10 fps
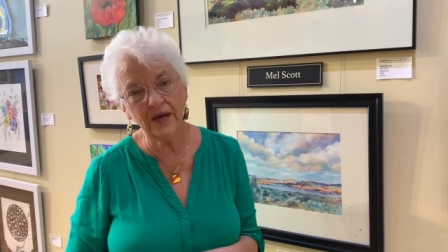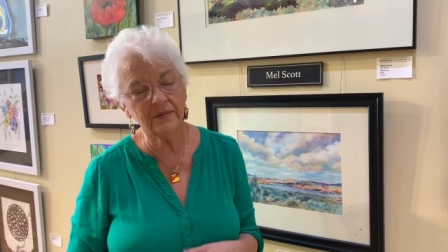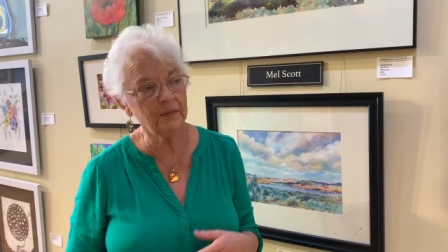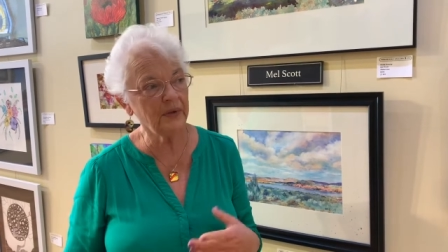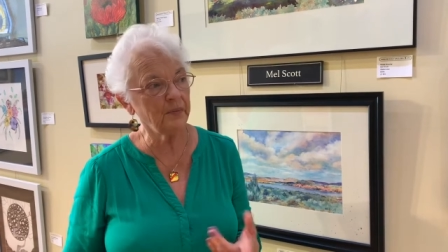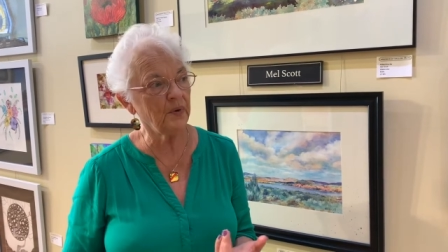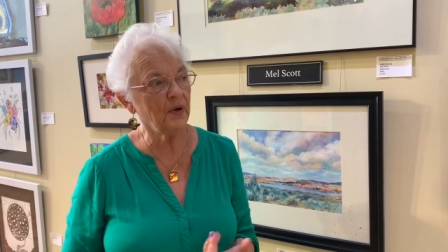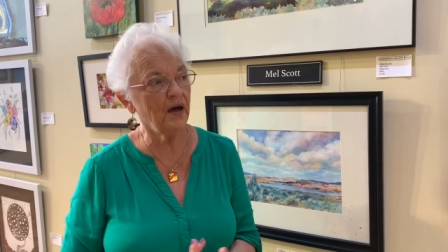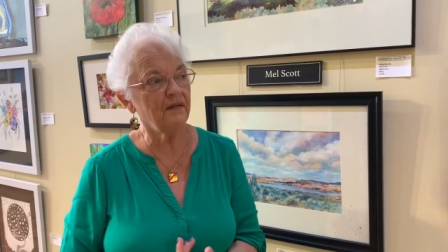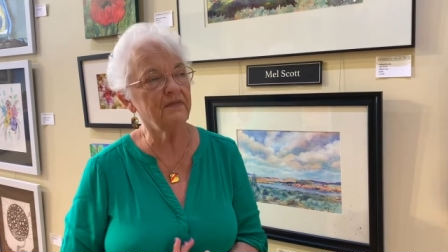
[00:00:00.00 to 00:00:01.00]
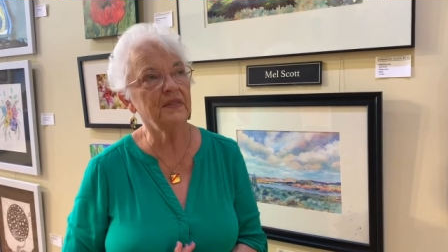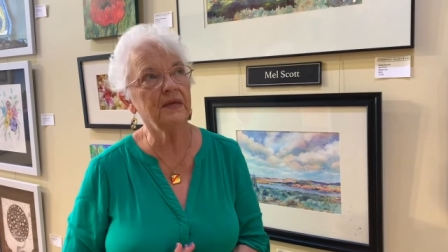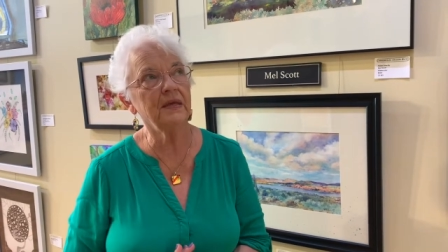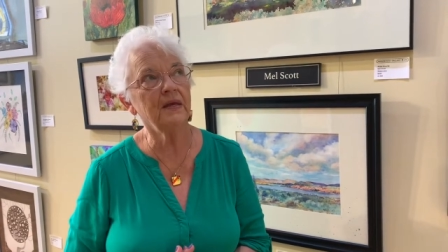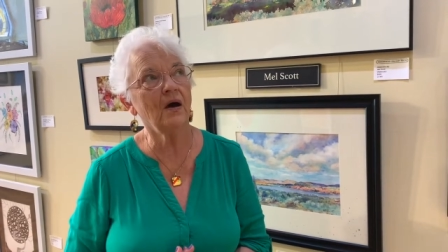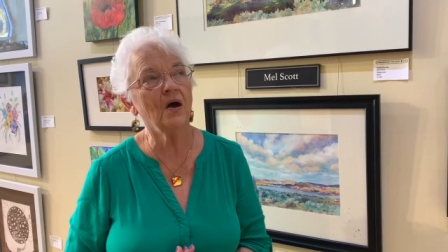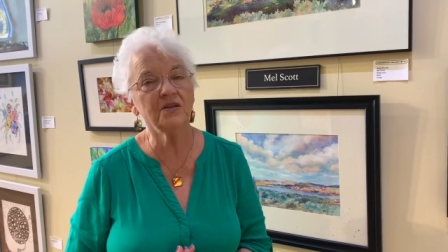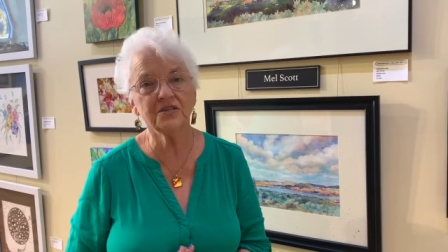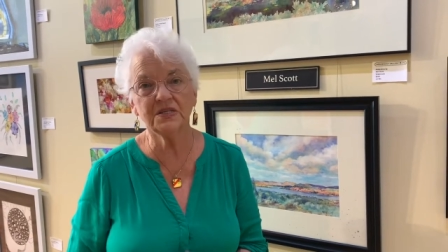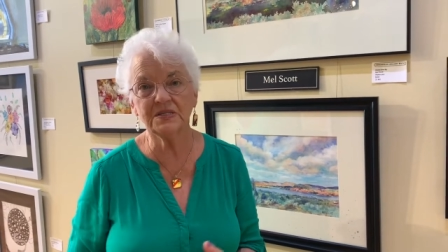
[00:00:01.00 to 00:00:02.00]
I'm a member of the
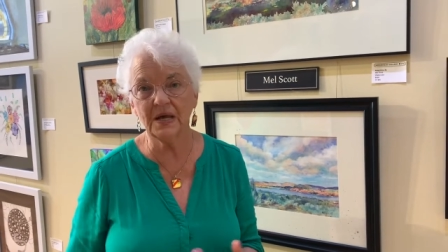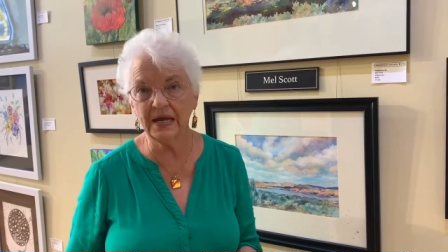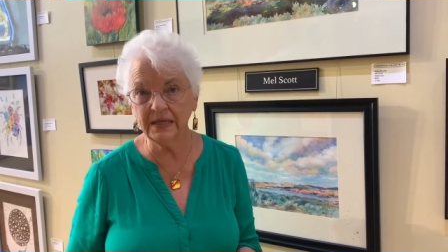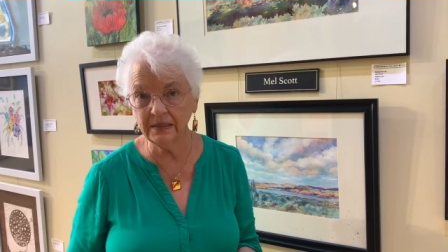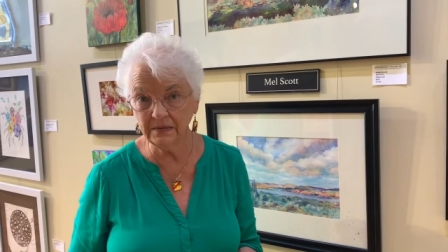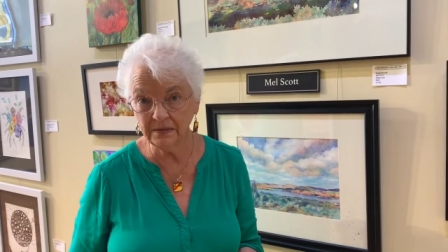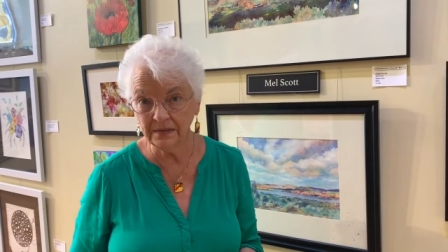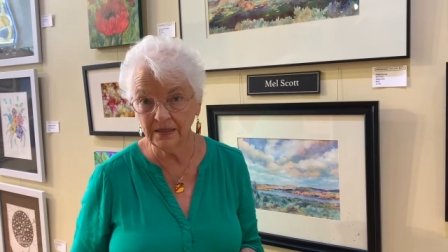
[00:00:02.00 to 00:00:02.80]
Arts to Zion